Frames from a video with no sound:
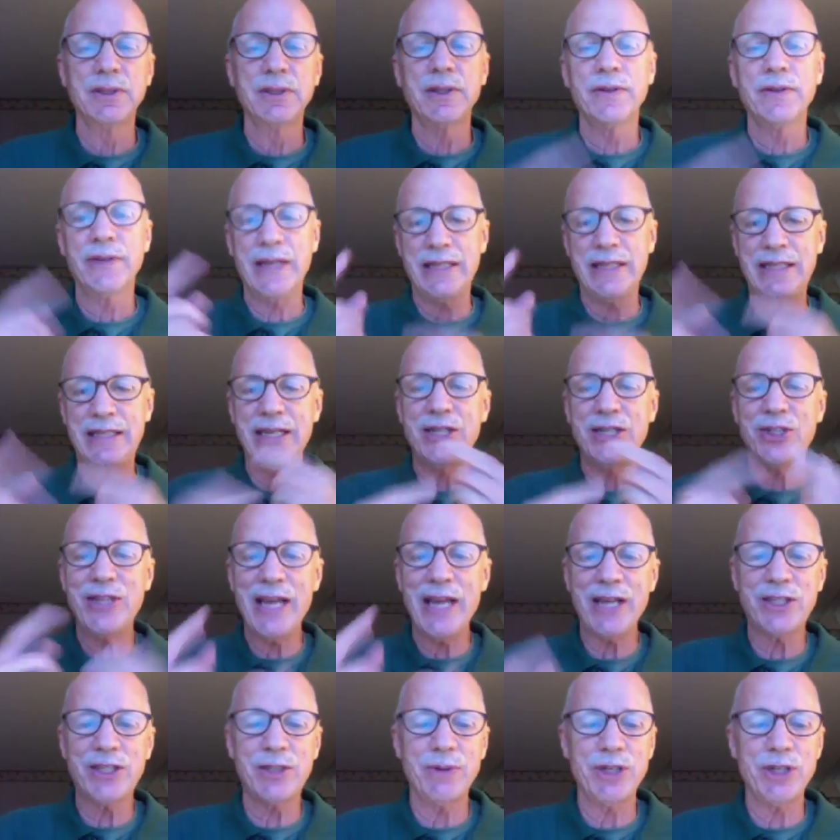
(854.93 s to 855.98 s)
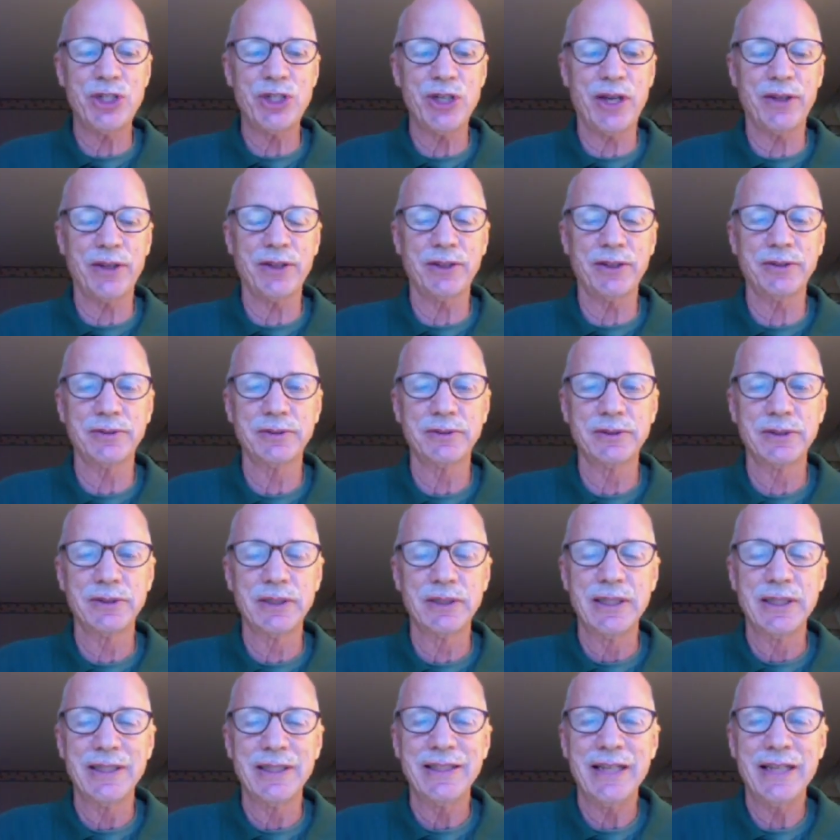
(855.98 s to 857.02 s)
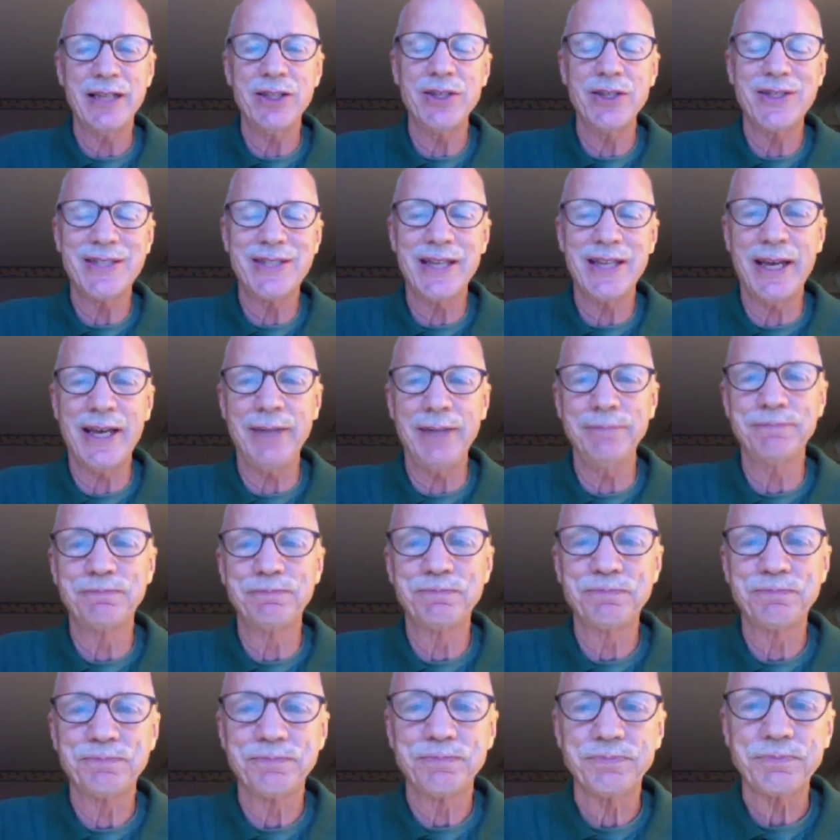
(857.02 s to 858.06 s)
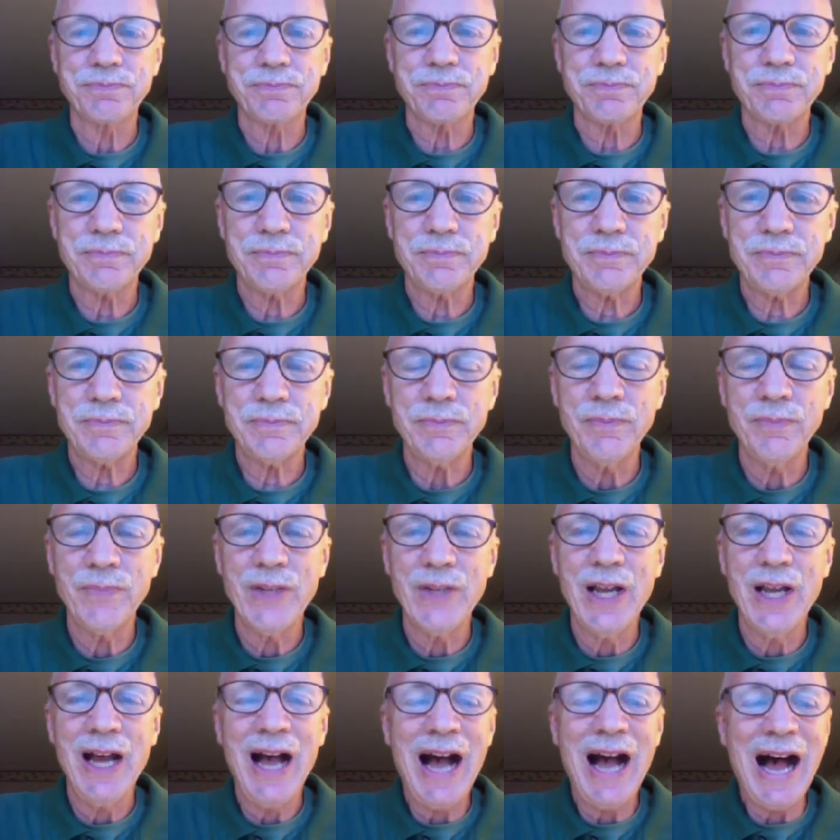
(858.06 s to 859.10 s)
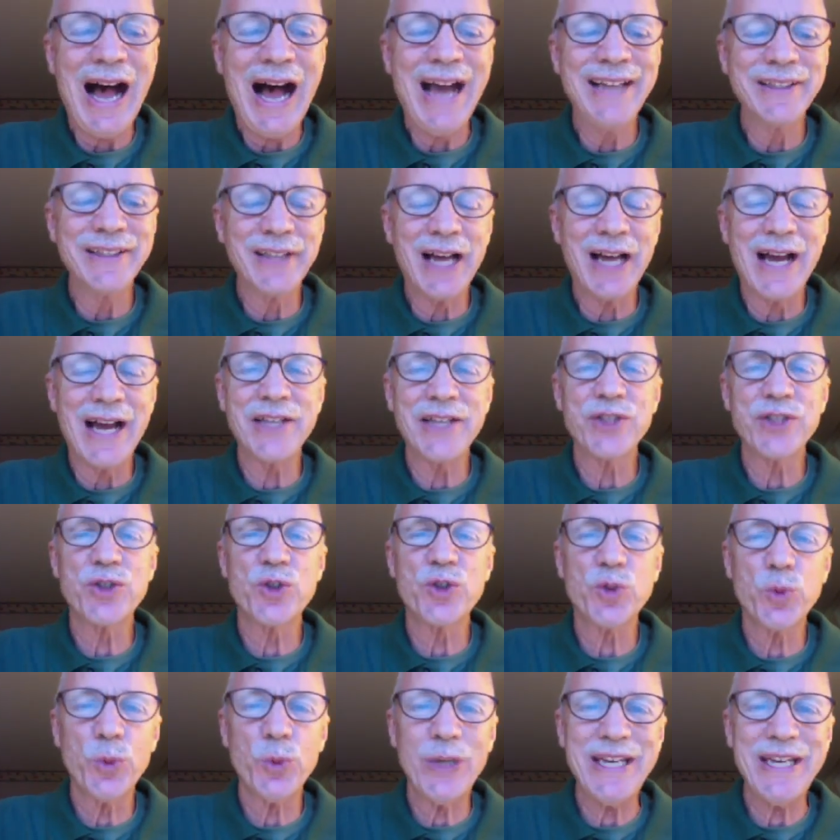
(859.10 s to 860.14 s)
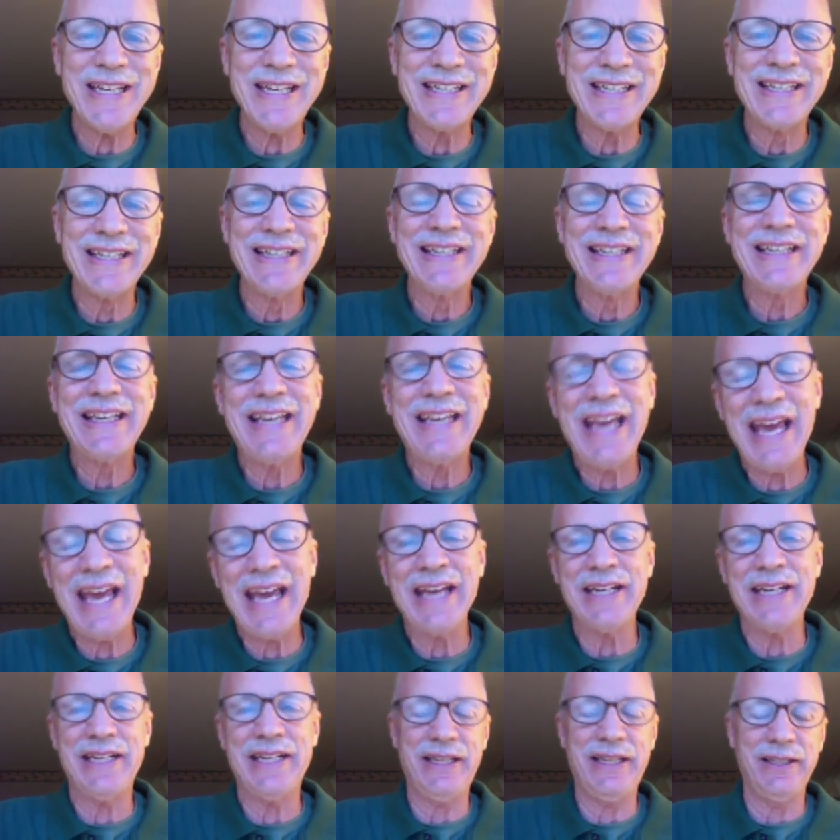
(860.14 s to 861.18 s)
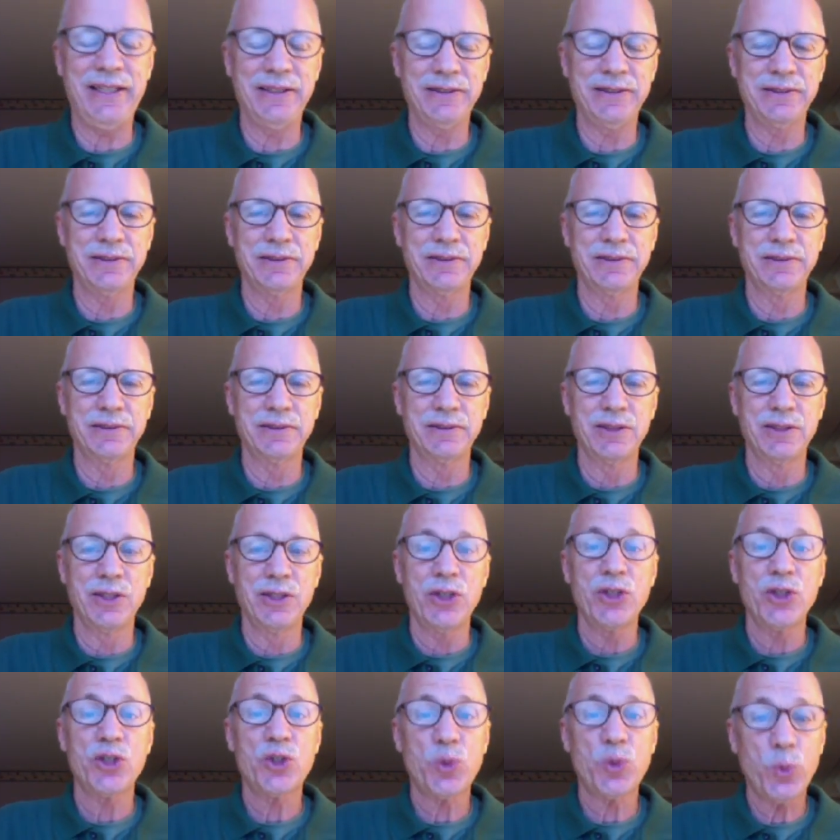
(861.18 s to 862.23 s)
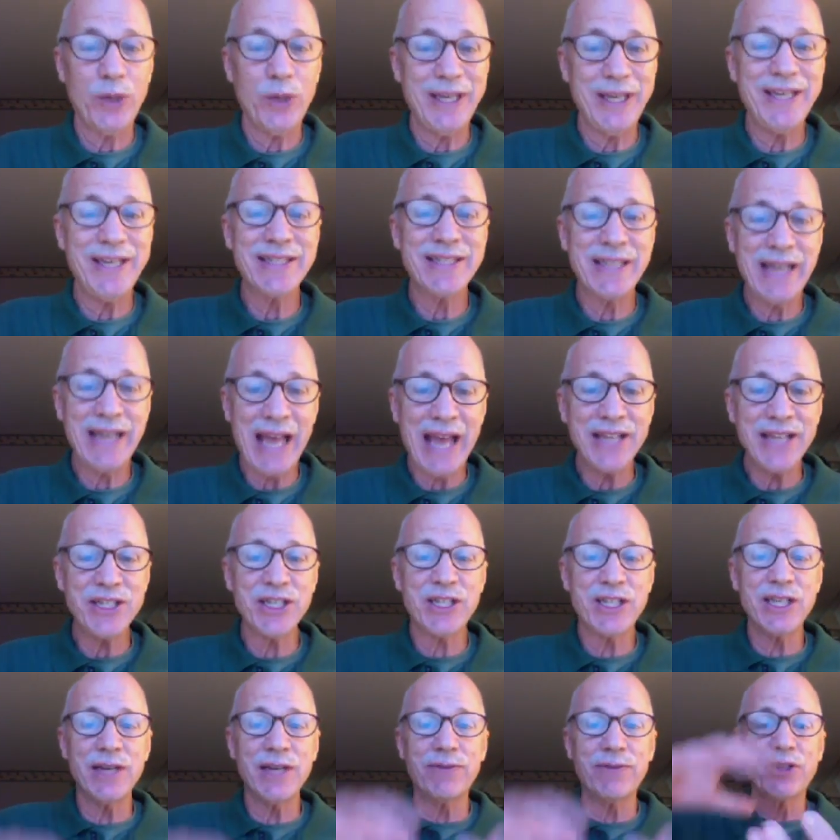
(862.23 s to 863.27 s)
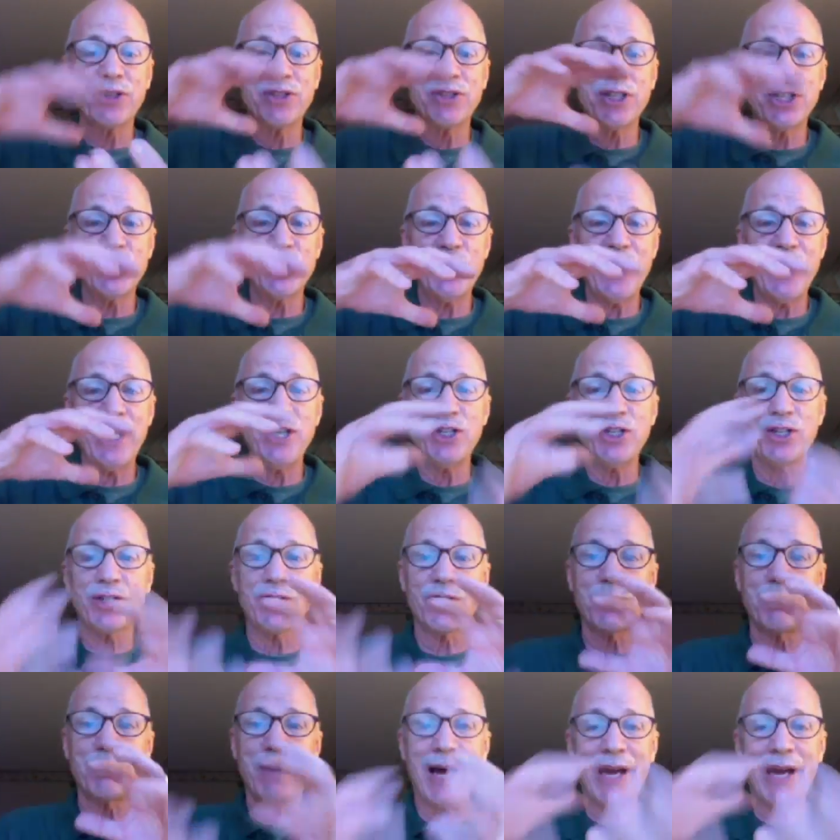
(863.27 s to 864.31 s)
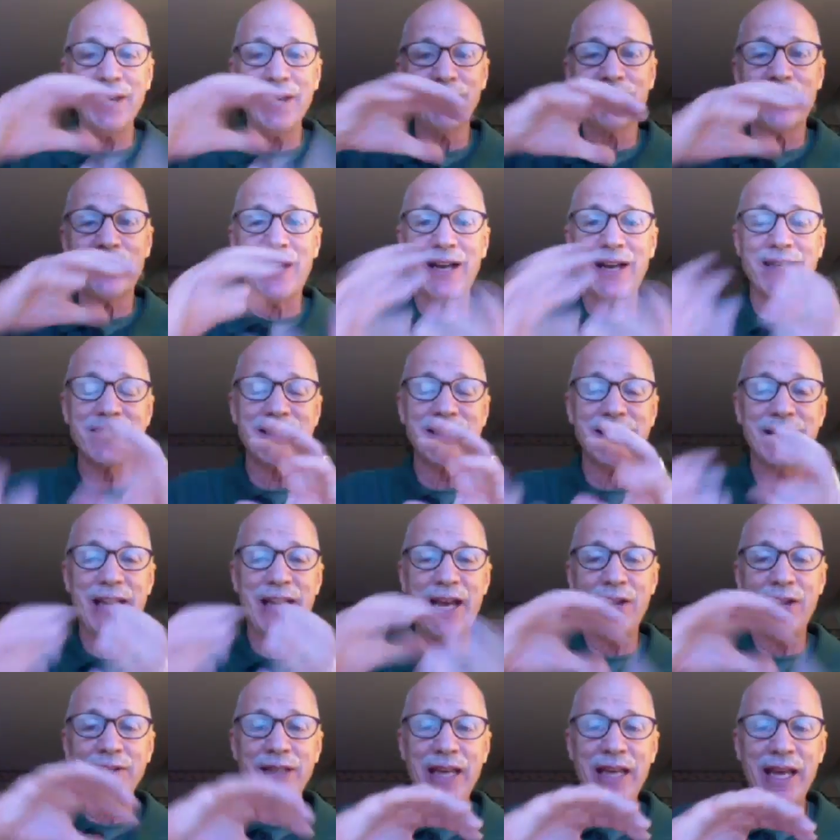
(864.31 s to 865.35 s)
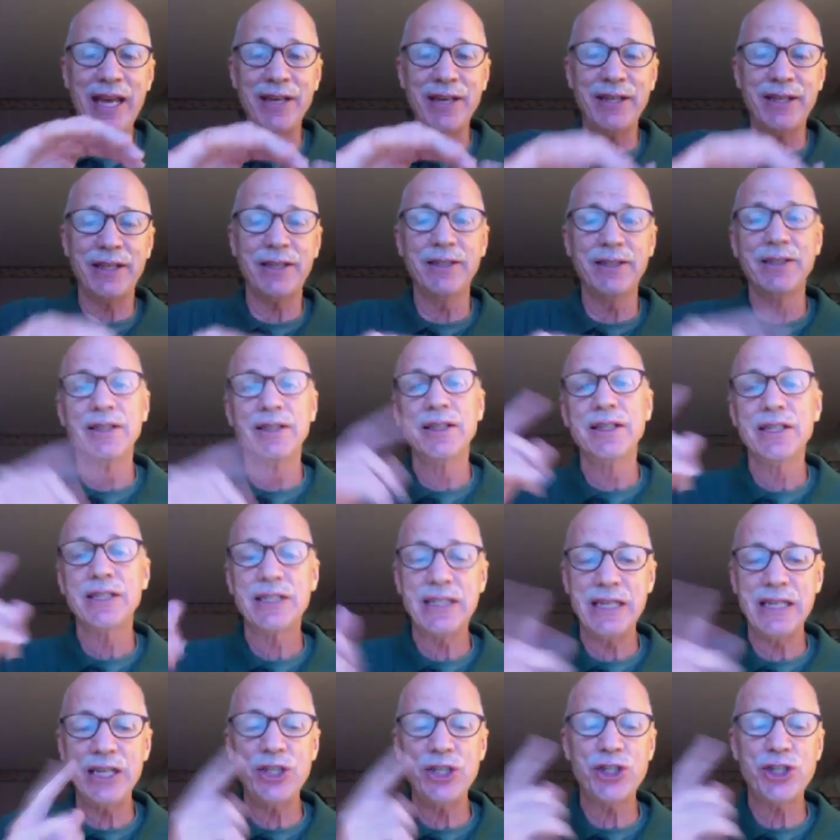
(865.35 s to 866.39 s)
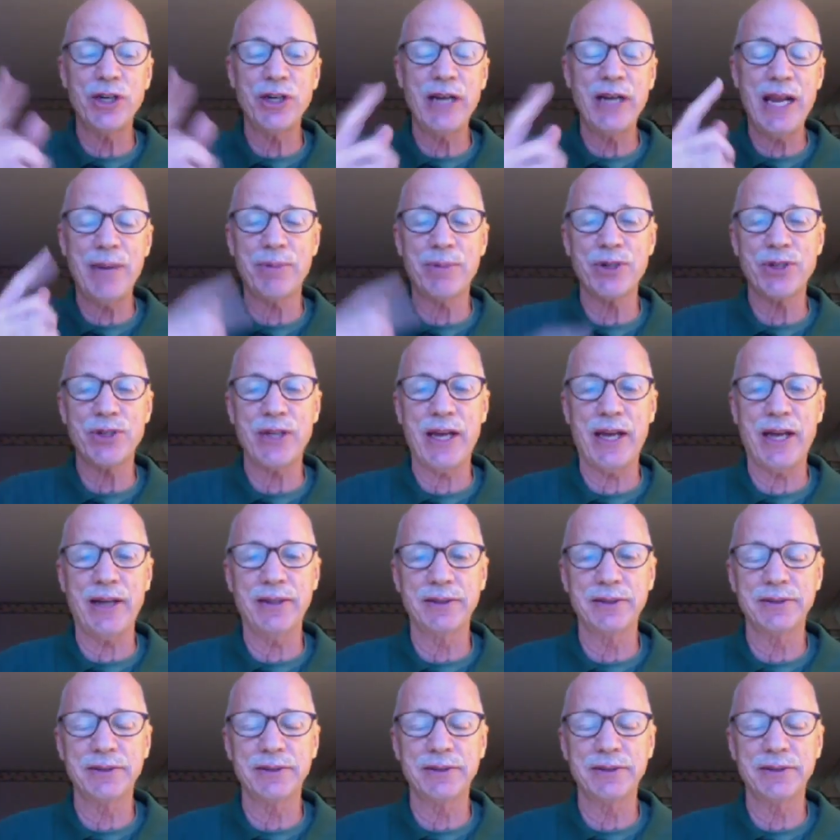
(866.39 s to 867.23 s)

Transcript: They teach that to each other. Then you say, I like sweet candy. Sweet is an adjective because it changes or modifies the noun candy. Teach your neighbors that.